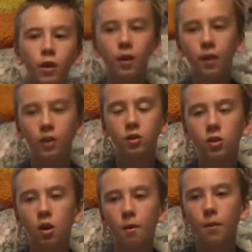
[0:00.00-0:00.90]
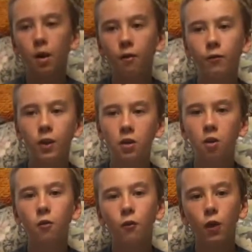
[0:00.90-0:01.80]
gonna get some
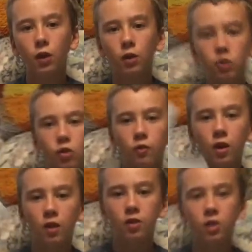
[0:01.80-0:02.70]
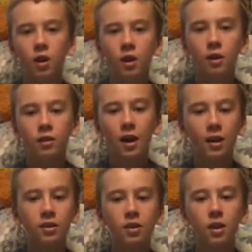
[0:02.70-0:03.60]
video footage of us
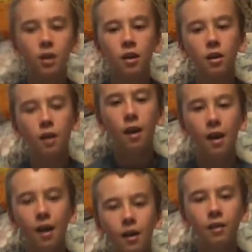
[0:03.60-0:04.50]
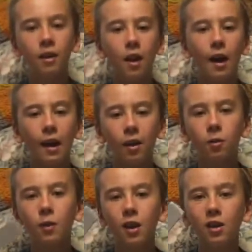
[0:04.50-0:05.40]
testing it, and
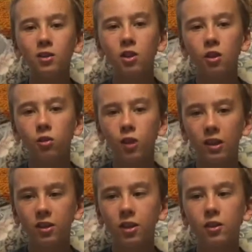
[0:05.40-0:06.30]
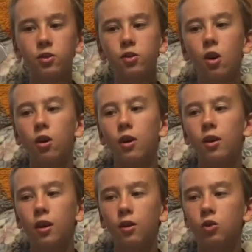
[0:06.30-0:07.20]
anyways, let's get started
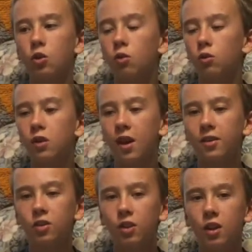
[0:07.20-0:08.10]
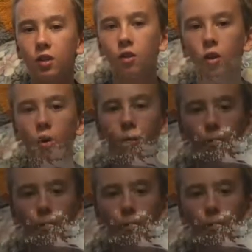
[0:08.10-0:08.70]
into testing our